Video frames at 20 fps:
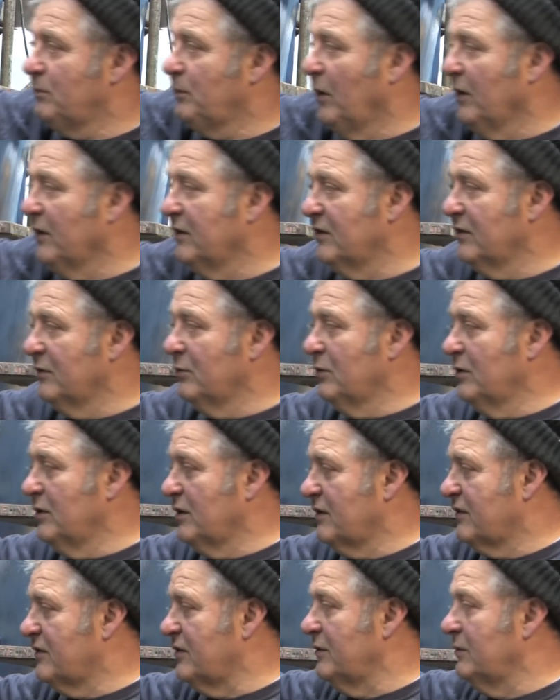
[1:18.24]
point to
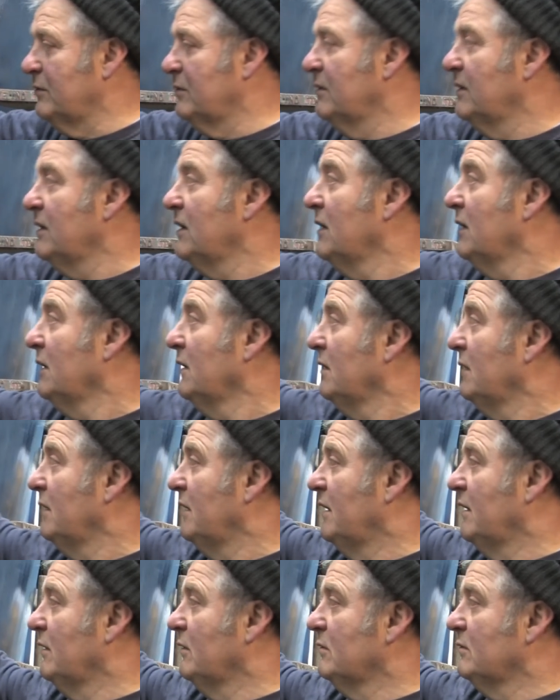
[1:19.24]
work to.
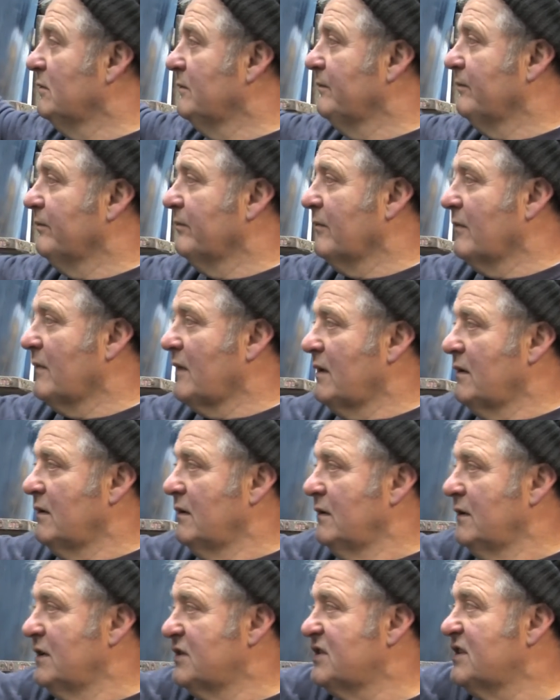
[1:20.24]
Now,
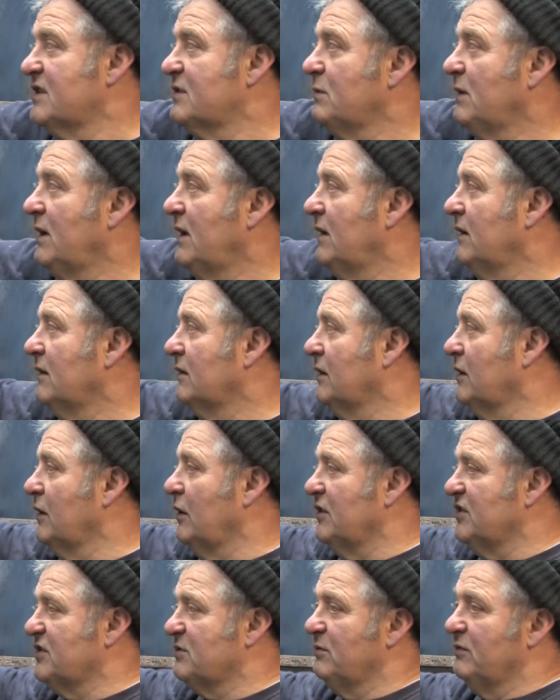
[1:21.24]
this is where
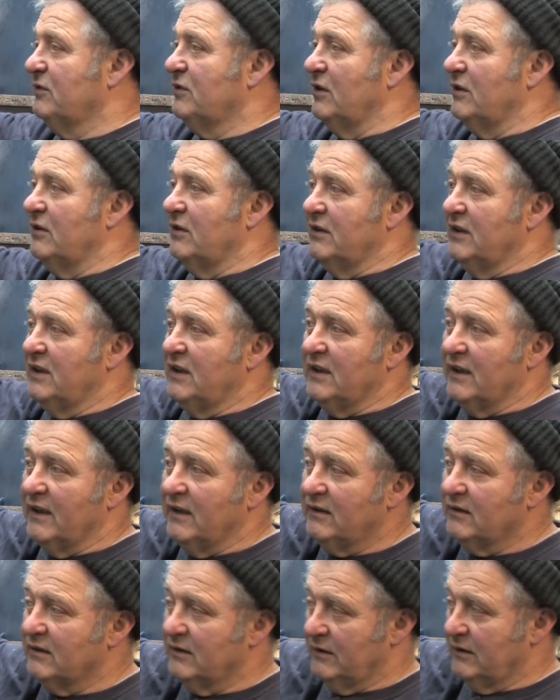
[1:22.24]
gloss we've got on
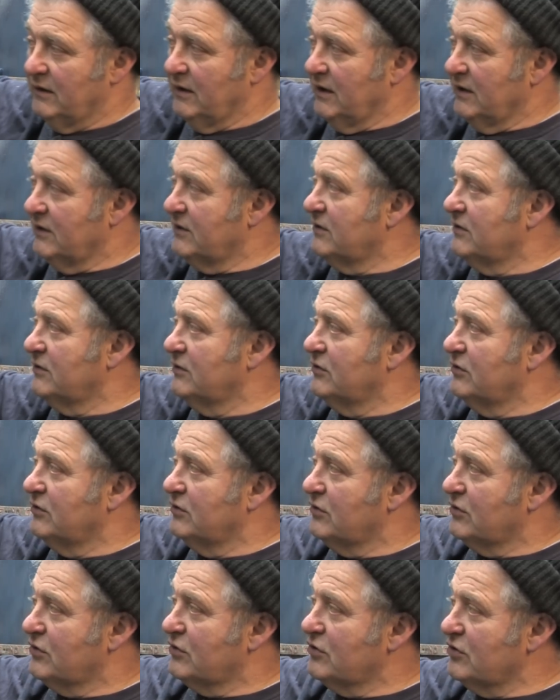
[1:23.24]
here. It
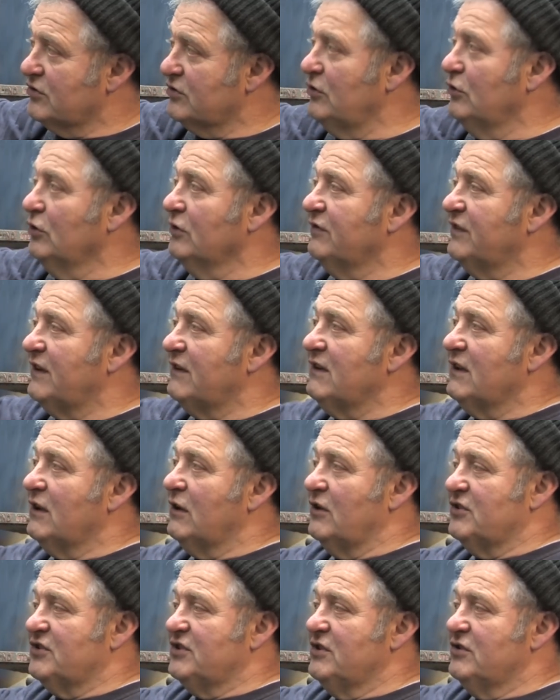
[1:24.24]
doesn't look very
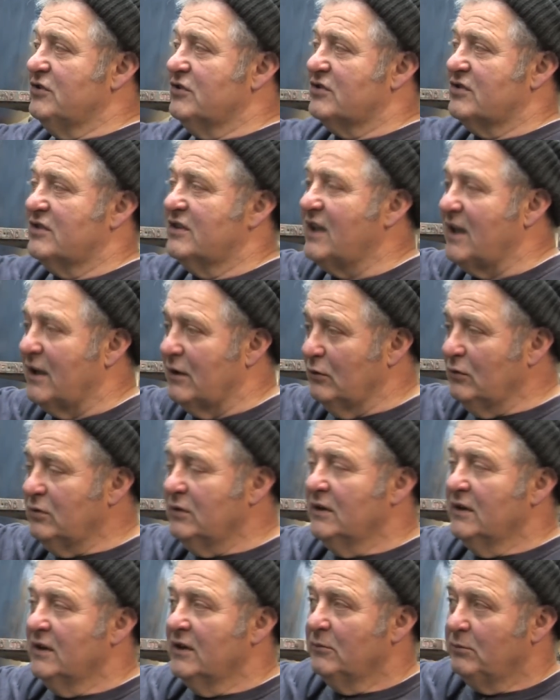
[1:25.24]
glossy just now
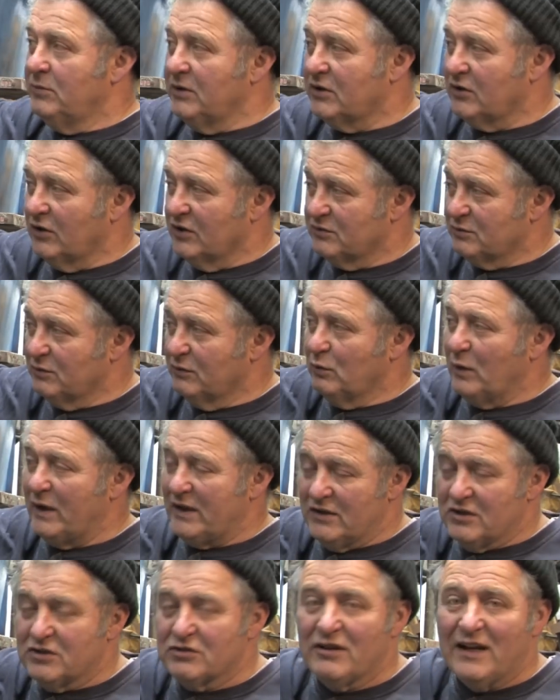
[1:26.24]
because we've
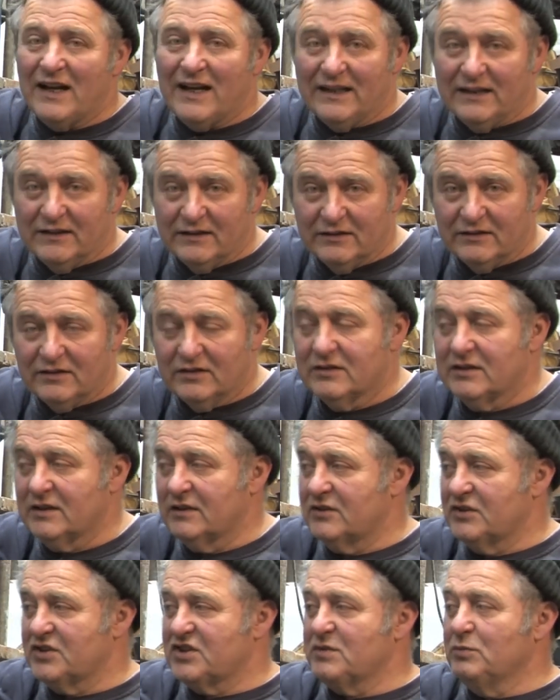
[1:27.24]
wet and dried it to,
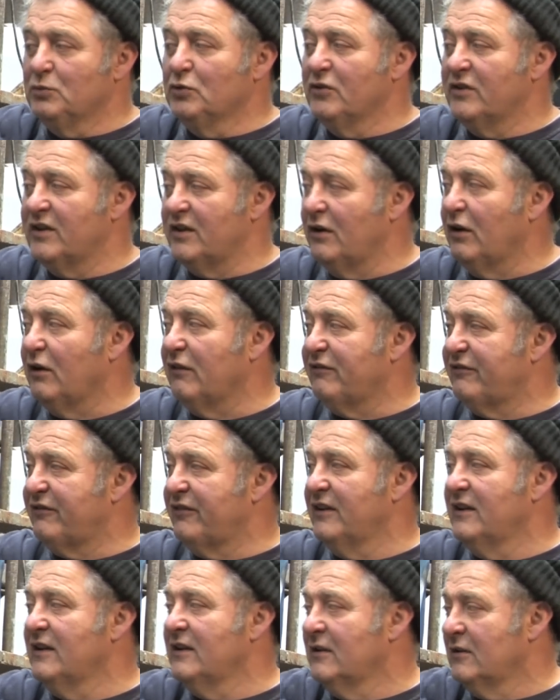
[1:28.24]
to smooth it off
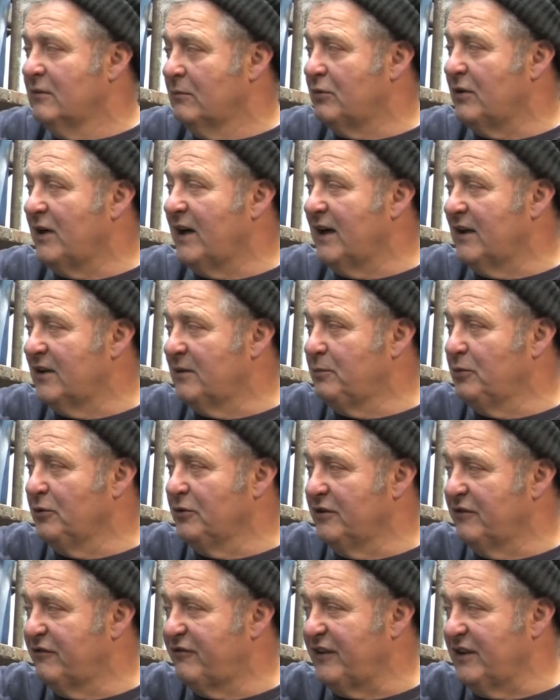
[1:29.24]
prior to
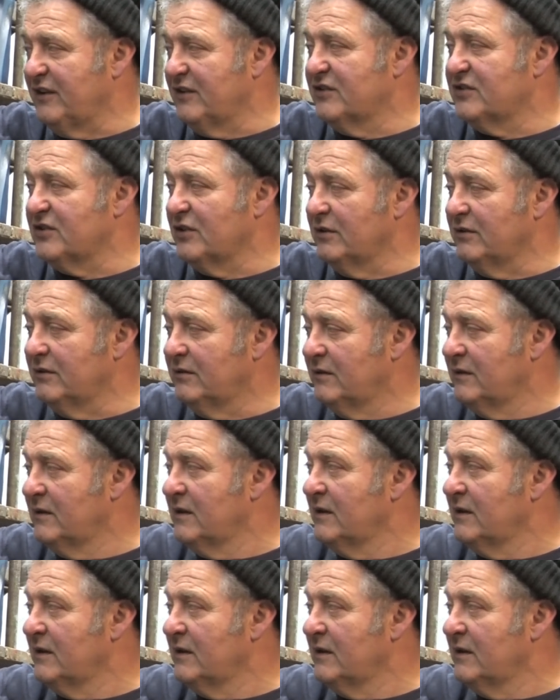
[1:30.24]
putting the fittings on.